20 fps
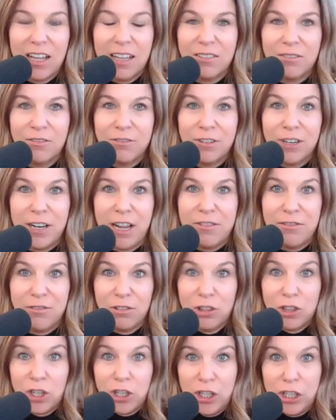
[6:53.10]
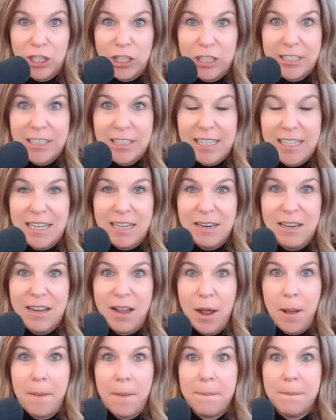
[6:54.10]
what I've learned in
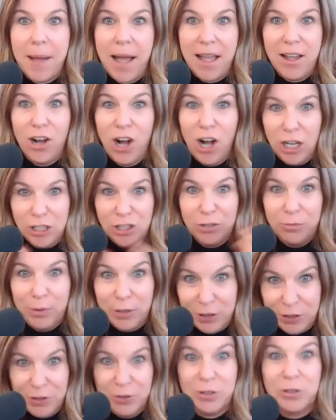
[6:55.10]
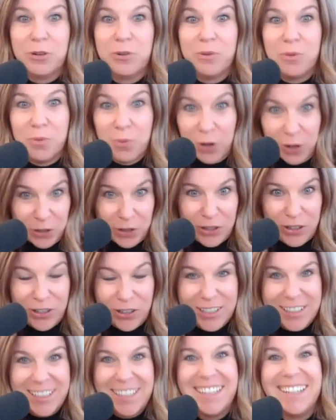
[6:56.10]
my entrepreneurial
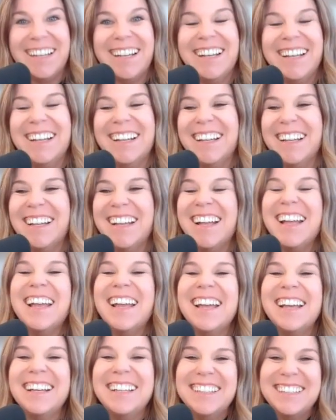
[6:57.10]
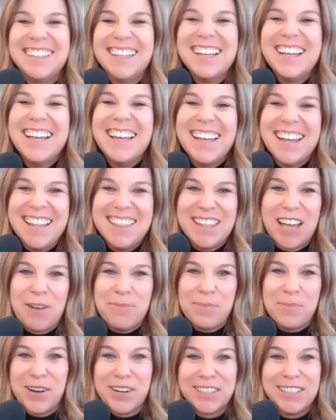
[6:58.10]
world is in
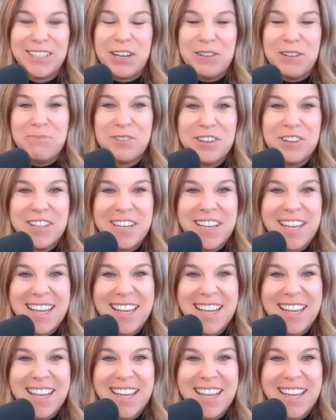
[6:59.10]
that book. So I'm really